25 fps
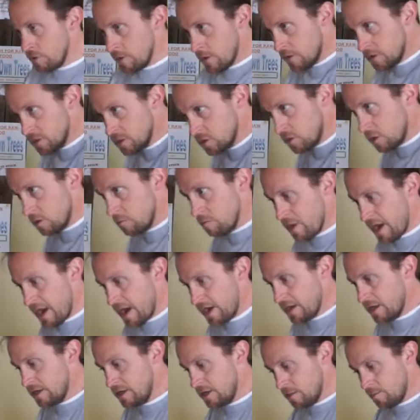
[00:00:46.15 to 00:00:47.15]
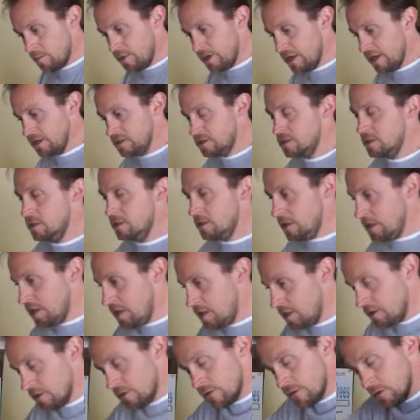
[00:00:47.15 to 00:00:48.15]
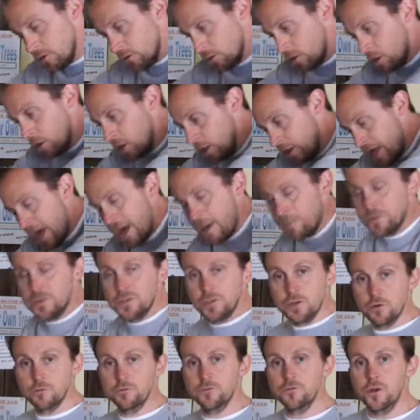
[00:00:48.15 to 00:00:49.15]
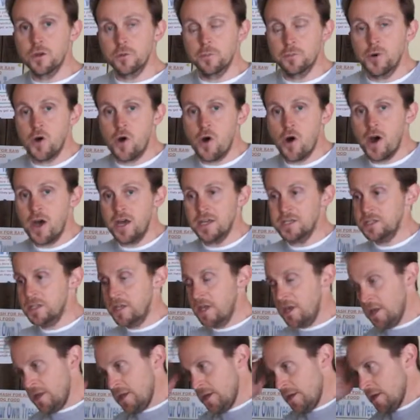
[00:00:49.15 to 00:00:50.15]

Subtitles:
they'll start backing up against the lead and they'll collapse their front paws